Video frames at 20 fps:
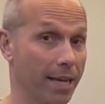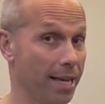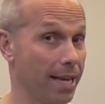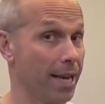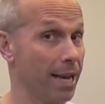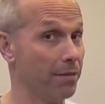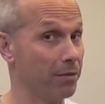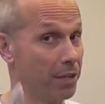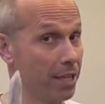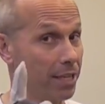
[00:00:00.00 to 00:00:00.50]
I
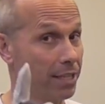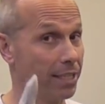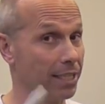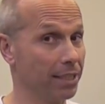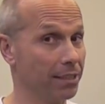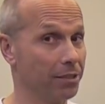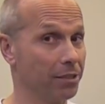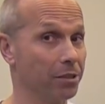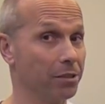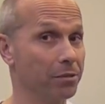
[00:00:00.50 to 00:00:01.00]
have an
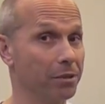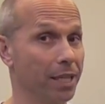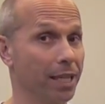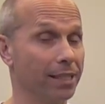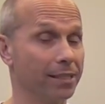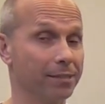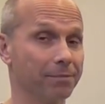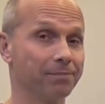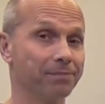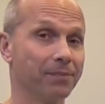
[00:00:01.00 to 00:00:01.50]
idea to do
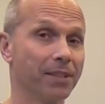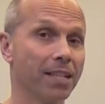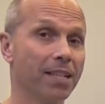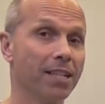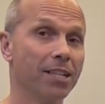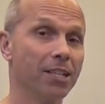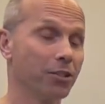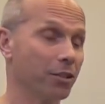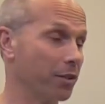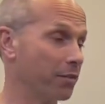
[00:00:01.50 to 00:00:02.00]
that.
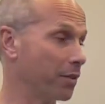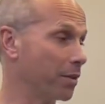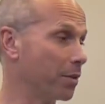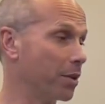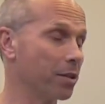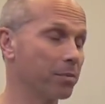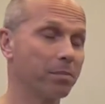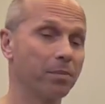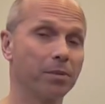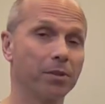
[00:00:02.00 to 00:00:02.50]
So if you
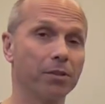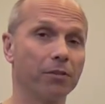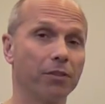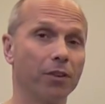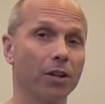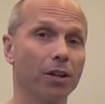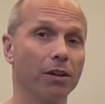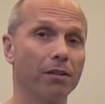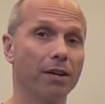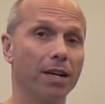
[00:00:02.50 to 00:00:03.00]
want to
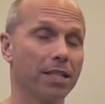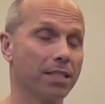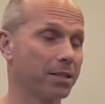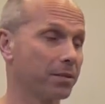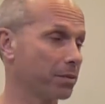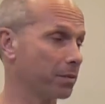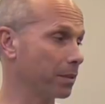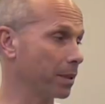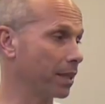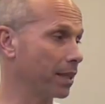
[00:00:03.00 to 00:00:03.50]
follow
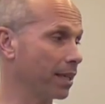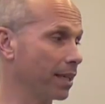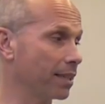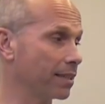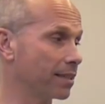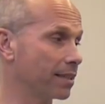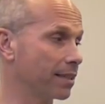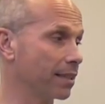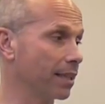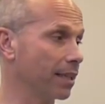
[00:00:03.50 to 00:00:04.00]
us with
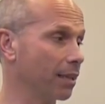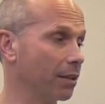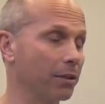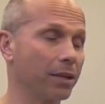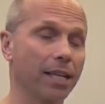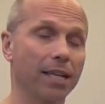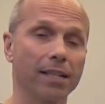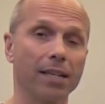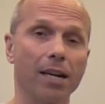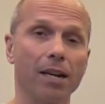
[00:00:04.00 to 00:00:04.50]
this,
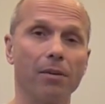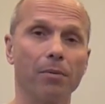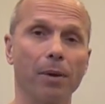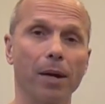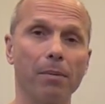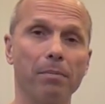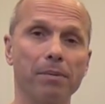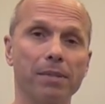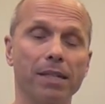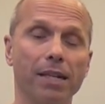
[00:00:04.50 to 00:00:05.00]
look at our
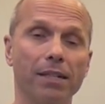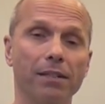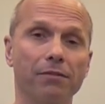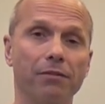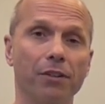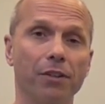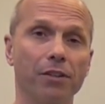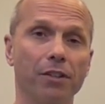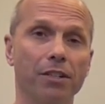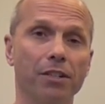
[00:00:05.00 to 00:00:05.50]
website
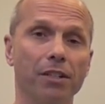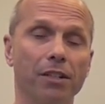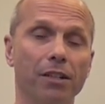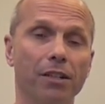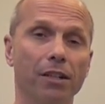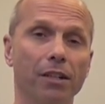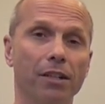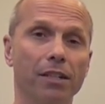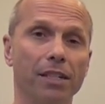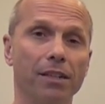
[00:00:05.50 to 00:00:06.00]
for the
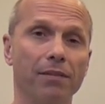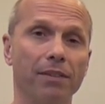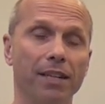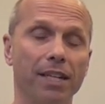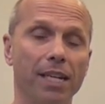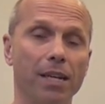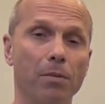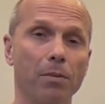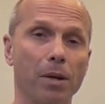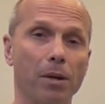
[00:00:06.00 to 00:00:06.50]

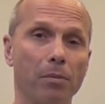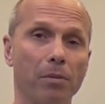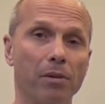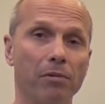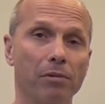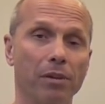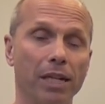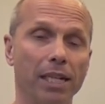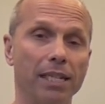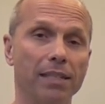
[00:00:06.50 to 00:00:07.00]
DVD when we
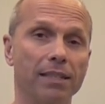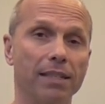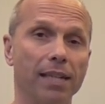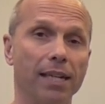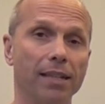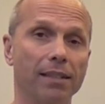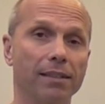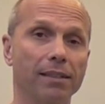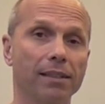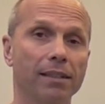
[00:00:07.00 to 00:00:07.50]
release
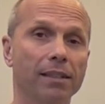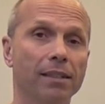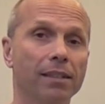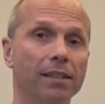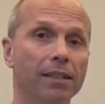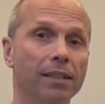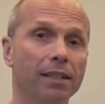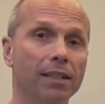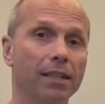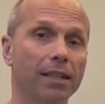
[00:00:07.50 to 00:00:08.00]
that,
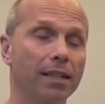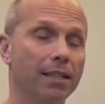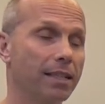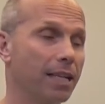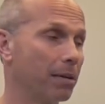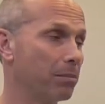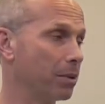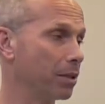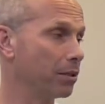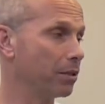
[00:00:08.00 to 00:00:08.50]

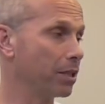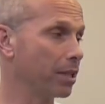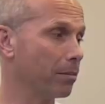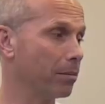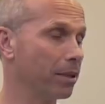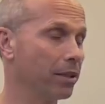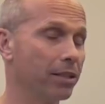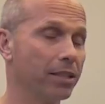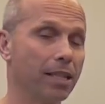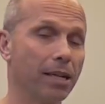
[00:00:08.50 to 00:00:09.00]

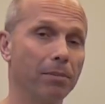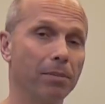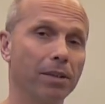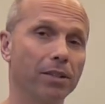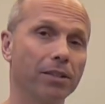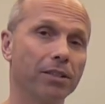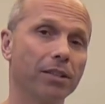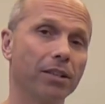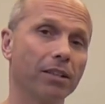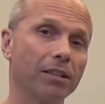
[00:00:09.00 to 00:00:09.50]

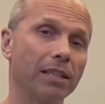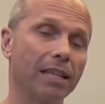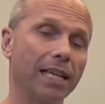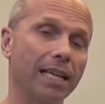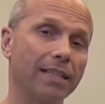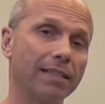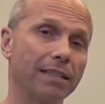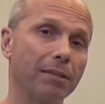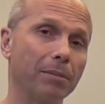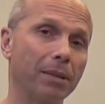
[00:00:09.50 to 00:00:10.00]

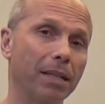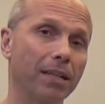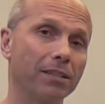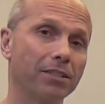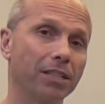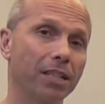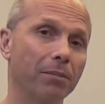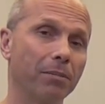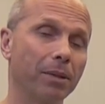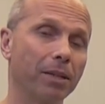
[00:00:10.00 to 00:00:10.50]

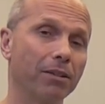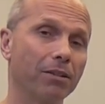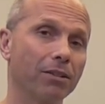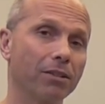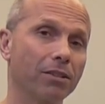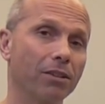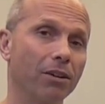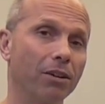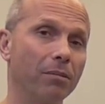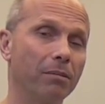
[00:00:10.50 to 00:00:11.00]

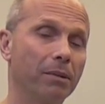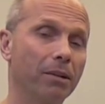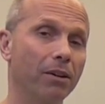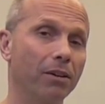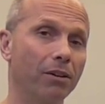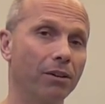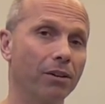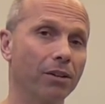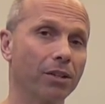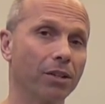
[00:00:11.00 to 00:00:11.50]
www.lazzemetalshaping.com,
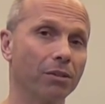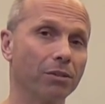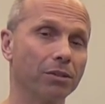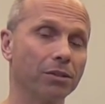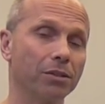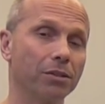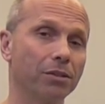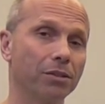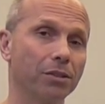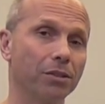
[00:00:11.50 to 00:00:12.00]
or go
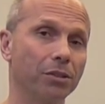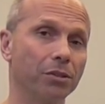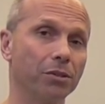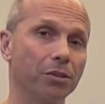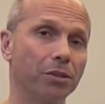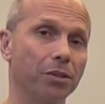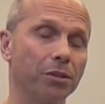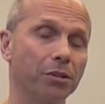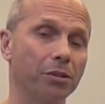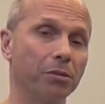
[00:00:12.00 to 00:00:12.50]
to
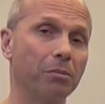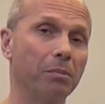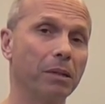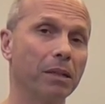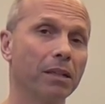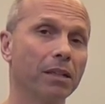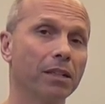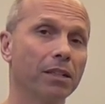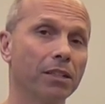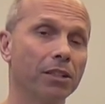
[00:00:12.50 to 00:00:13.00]

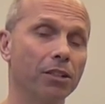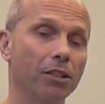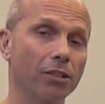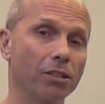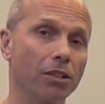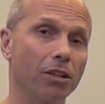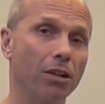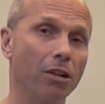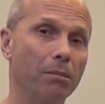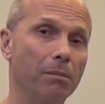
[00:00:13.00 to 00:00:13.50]

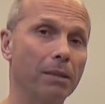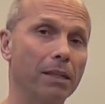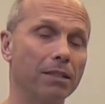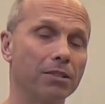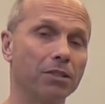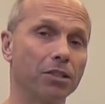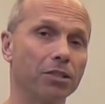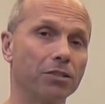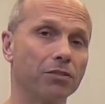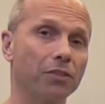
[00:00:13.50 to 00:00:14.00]
youtube.com and
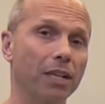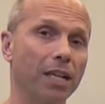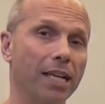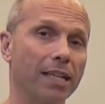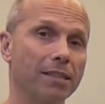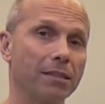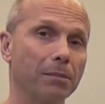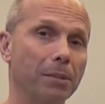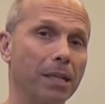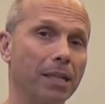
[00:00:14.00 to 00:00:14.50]
search for
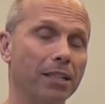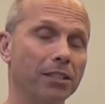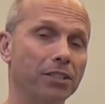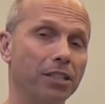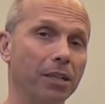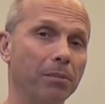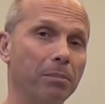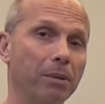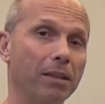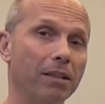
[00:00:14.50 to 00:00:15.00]
Lazze Metal
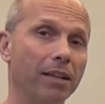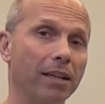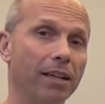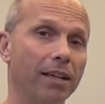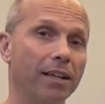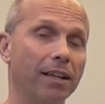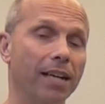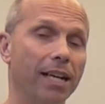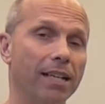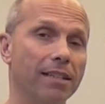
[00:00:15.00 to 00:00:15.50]
Shaping
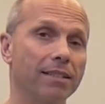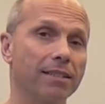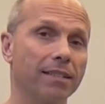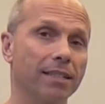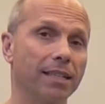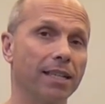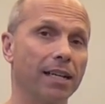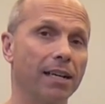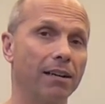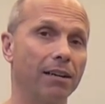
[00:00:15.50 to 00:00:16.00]
there and
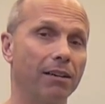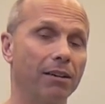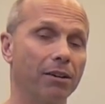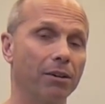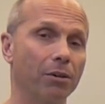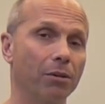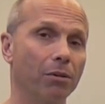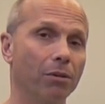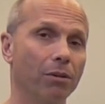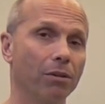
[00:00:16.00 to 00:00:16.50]
see
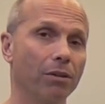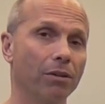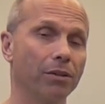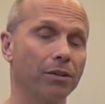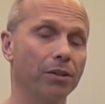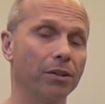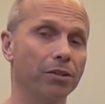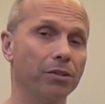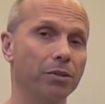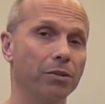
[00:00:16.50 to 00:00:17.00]
all
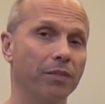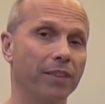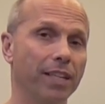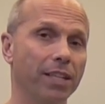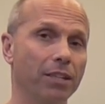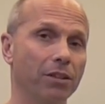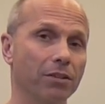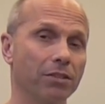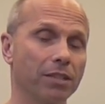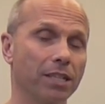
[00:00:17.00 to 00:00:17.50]
the new
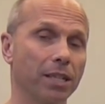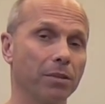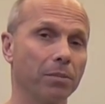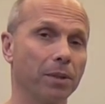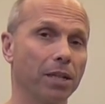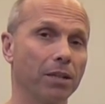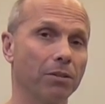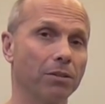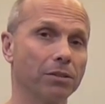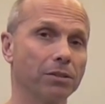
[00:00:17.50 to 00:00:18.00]
videos that
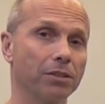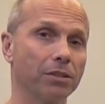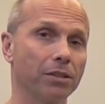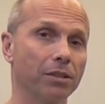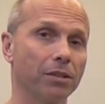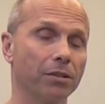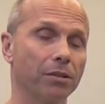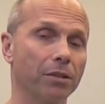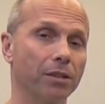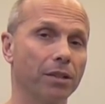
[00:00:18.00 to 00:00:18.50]
we're going
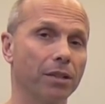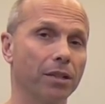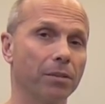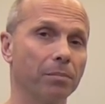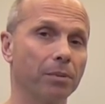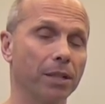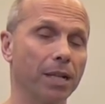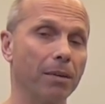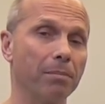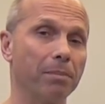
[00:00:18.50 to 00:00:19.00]
to
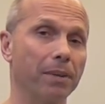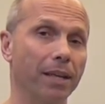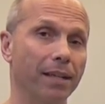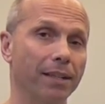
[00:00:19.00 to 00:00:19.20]
put up